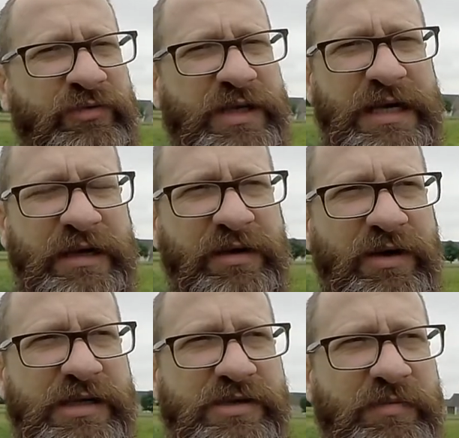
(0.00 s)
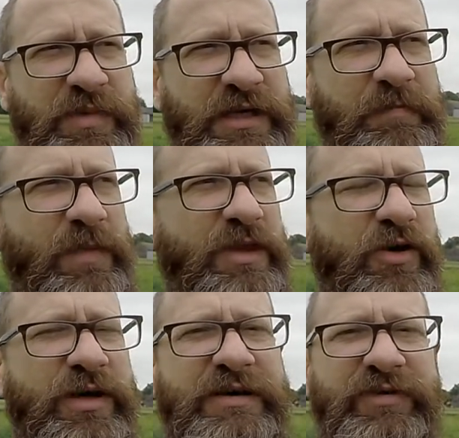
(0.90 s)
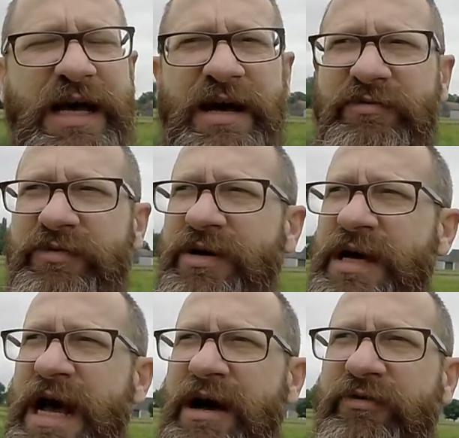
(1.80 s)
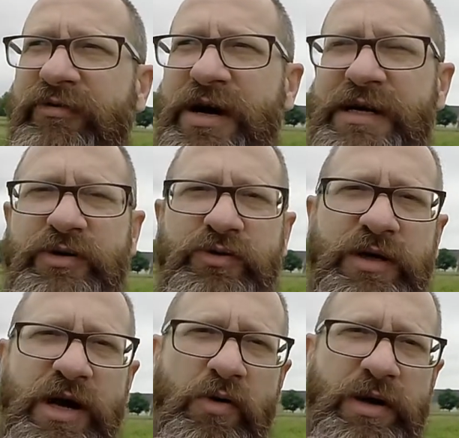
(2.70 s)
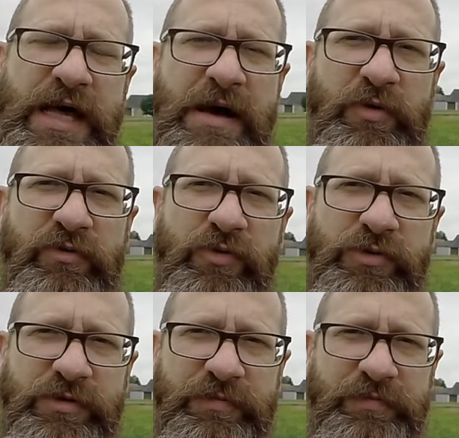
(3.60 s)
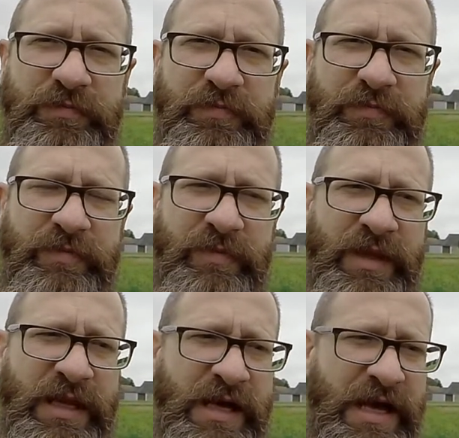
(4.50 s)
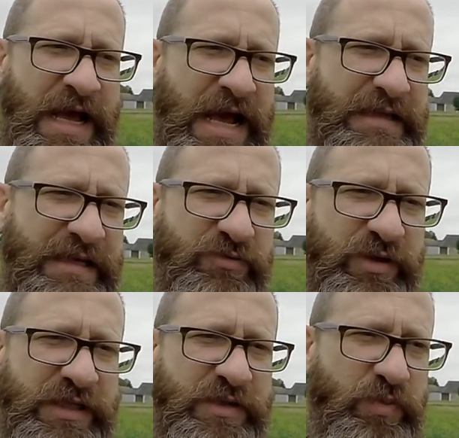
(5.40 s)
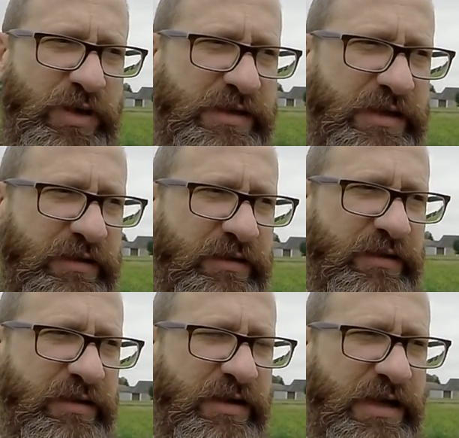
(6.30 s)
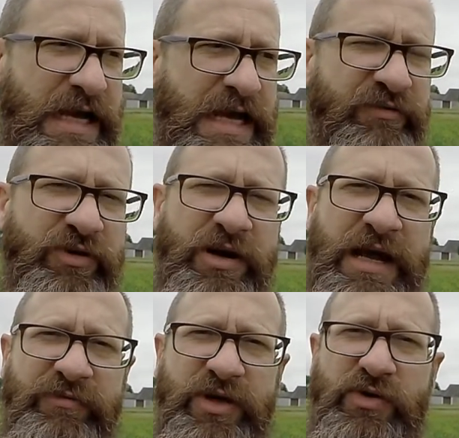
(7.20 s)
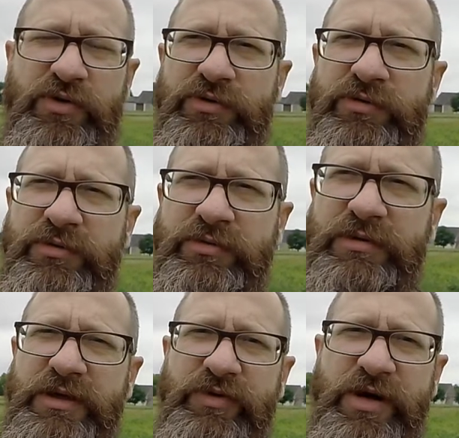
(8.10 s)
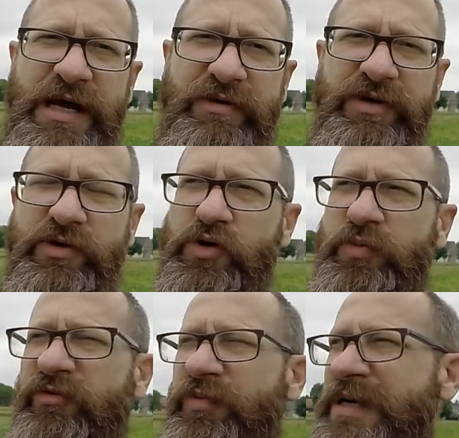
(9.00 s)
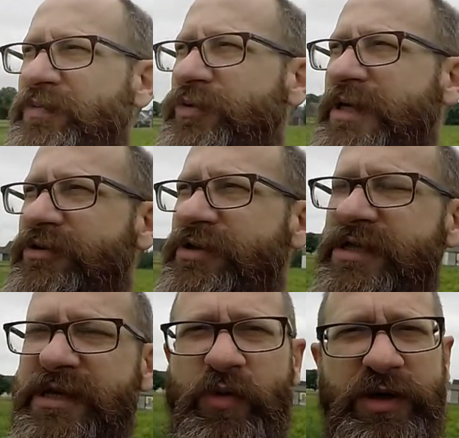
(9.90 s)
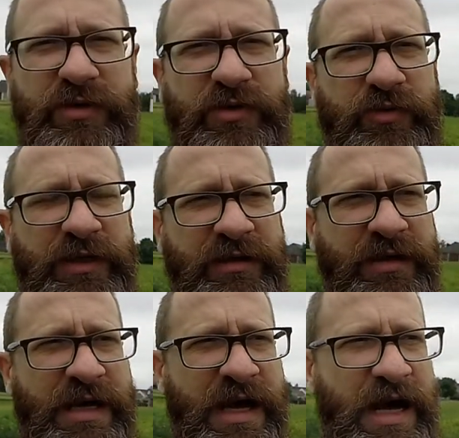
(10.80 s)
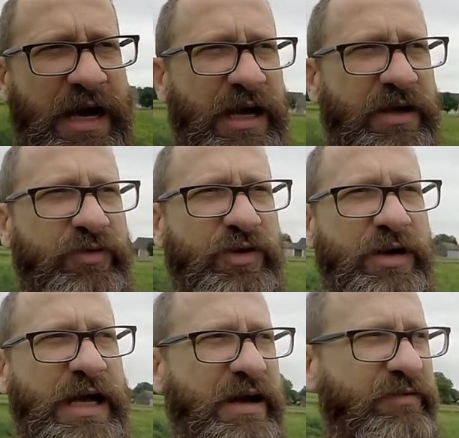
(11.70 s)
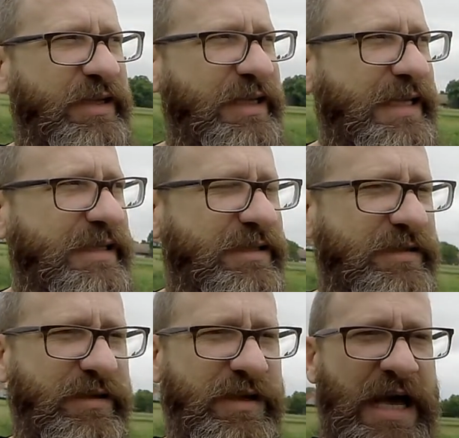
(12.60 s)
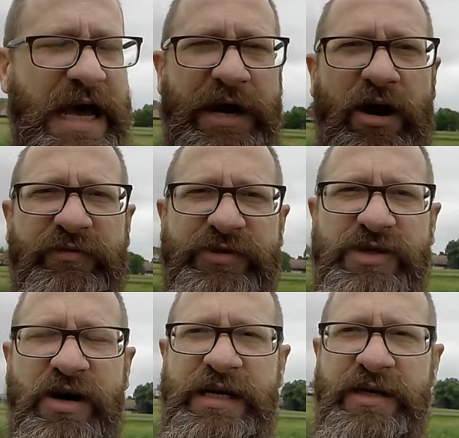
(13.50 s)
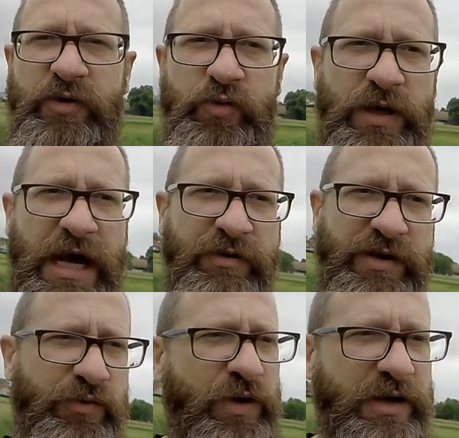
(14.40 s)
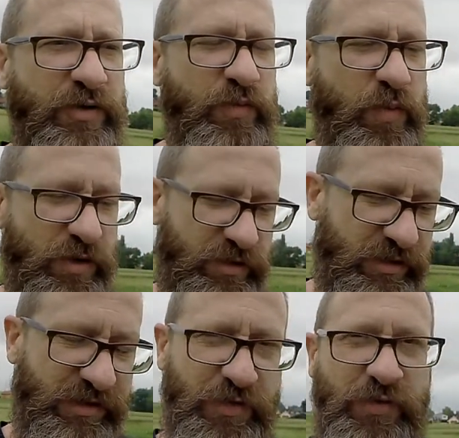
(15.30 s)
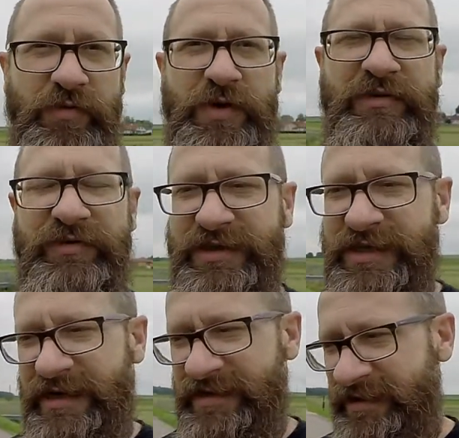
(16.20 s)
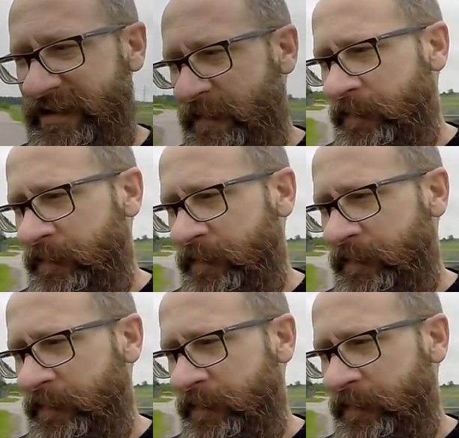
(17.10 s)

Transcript: of the young guys I meet don't even have a friend who can hold a camera for them. And that's really depressing. If you don't have a crew, if you don't have a group of people interested in what you're doing, if you don't have at least an off-sider who will carry your record boxes or whatever it takes,